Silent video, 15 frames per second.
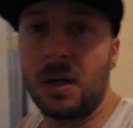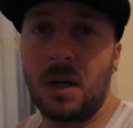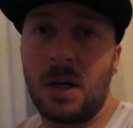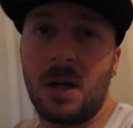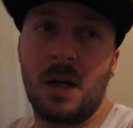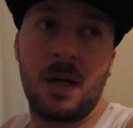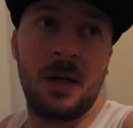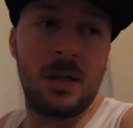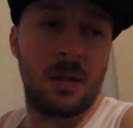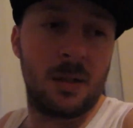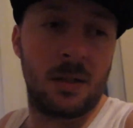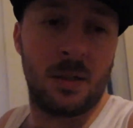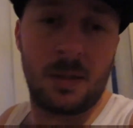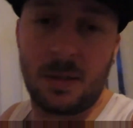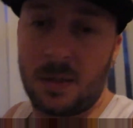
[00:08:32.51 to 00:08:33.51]
know how
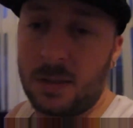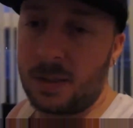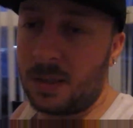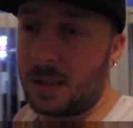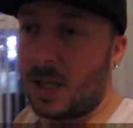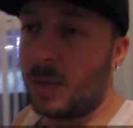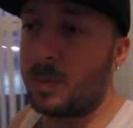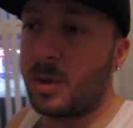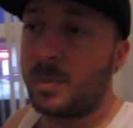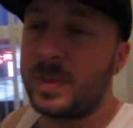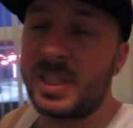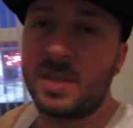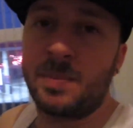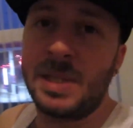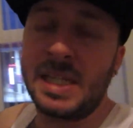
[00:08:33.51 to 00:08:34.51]
to. I will
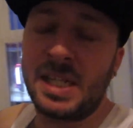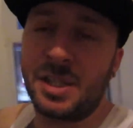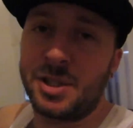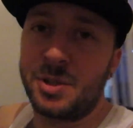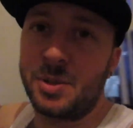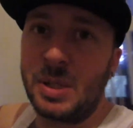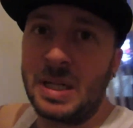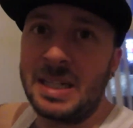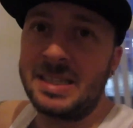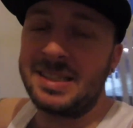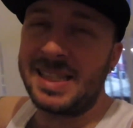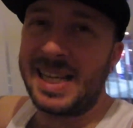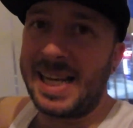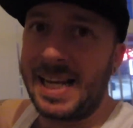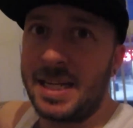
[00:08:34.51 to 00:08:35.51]
be speaking to you guys
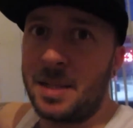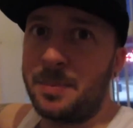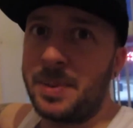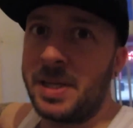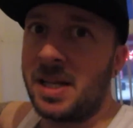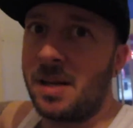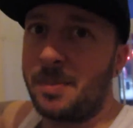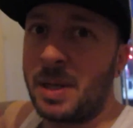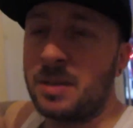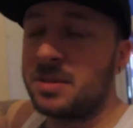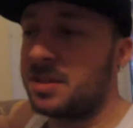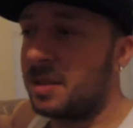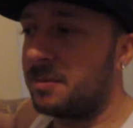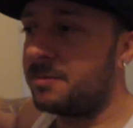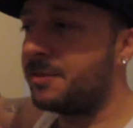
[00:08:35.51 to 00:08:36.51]
in a bit about
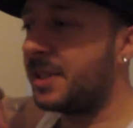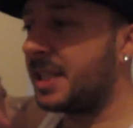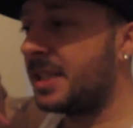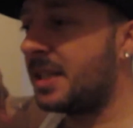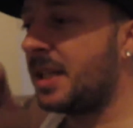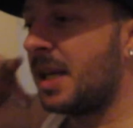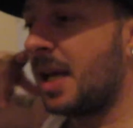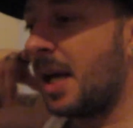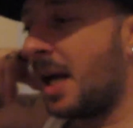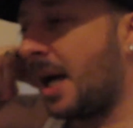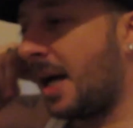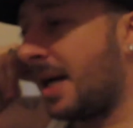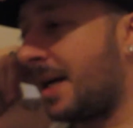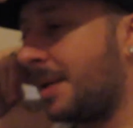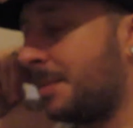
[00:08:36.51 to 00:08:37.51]
something
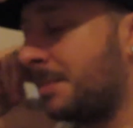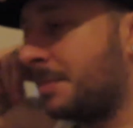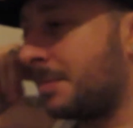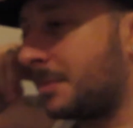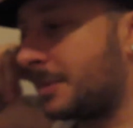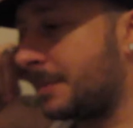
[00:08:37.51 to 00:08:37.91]
um,